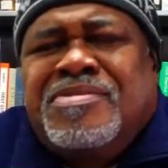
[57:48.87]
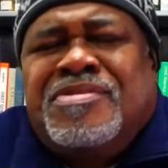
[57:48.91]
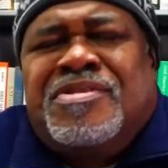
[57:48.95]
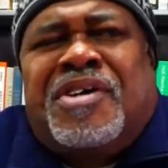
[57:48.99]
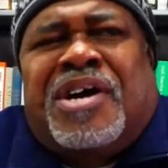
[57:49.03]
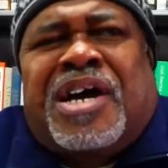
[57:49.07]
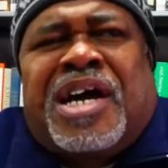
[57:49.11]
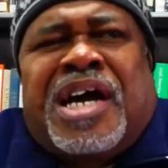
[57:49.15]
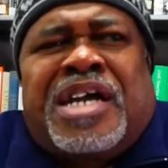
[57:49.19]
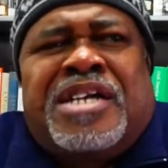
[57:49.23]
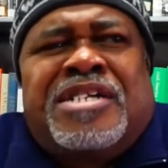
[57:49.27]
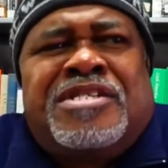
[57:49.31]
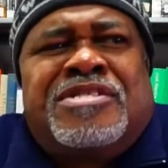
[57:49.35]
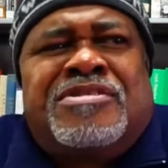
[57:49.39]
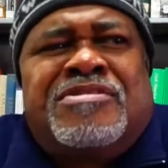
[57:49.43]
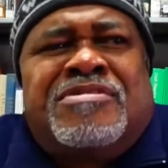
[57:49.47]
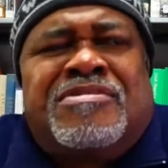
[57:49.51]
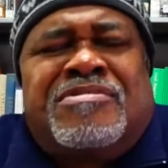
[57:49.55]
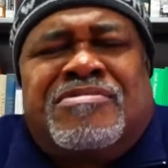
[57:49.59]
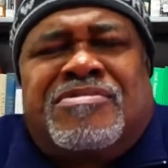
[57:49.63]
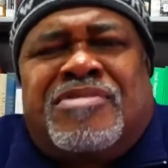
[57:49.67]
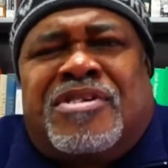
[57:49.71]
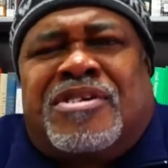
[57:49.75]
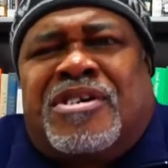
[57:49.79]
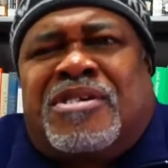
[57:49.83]
you know, I got
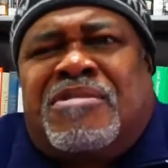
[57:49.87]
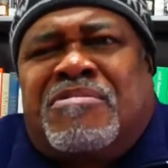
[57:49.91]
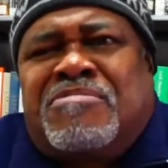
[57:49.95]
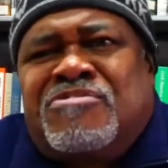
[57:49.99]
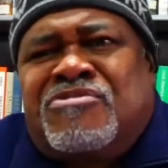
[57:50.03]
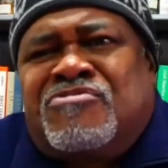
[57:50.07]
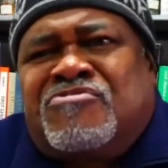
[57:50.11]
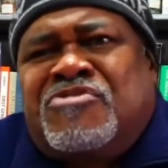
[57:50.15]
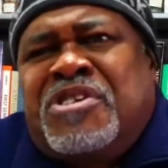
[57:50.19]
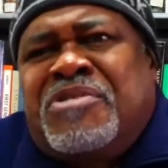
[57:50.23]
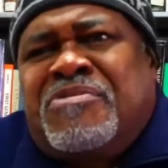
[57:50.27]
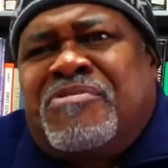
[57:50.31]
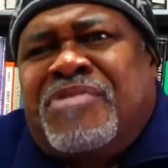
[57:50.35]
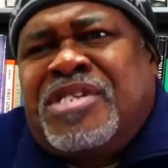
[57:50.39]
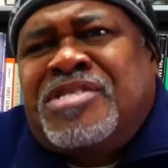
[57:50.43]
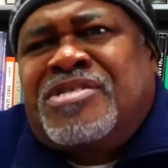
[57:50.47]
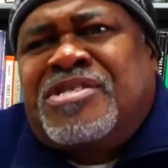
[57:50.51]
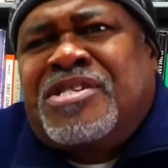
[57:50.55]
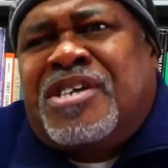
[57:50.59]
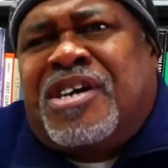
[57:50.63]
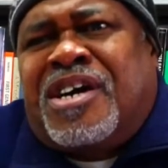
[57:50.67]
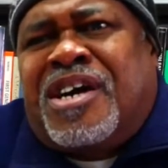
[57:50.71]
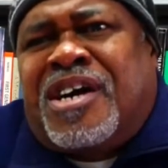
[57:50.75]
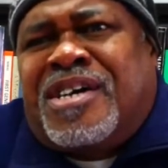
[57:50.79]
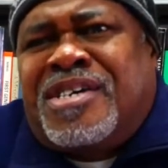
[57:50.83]
into uh, street
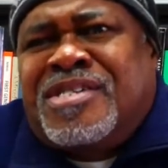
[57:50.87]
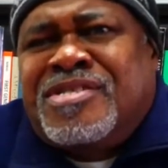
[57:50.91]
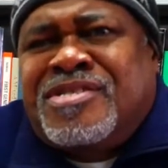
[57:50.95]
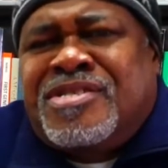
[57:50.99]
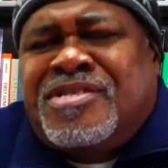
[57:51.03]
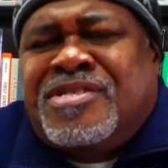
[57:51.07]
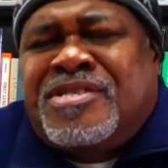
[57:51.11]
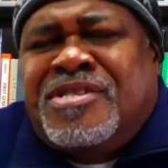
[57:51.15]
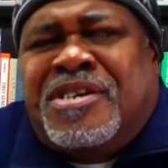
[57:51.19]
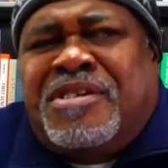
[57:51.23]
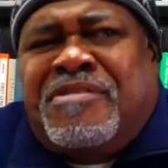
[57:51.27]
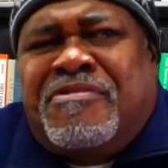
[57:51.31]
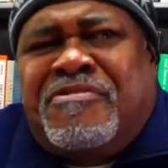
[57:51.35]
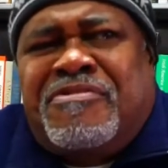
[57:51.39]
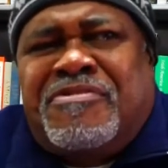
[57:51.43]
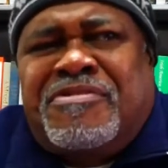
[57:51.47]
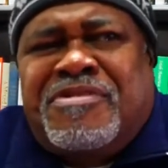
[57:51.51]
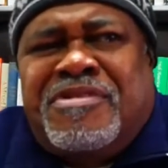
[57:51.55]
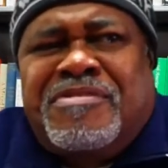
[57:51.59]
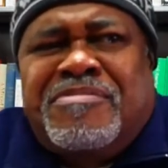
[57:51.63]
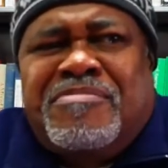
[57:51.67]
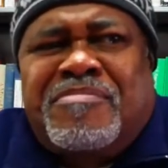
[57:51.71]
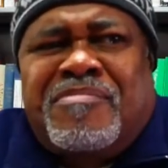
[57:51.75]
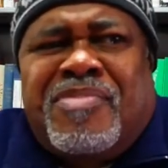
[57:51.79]
racing cars and stuff.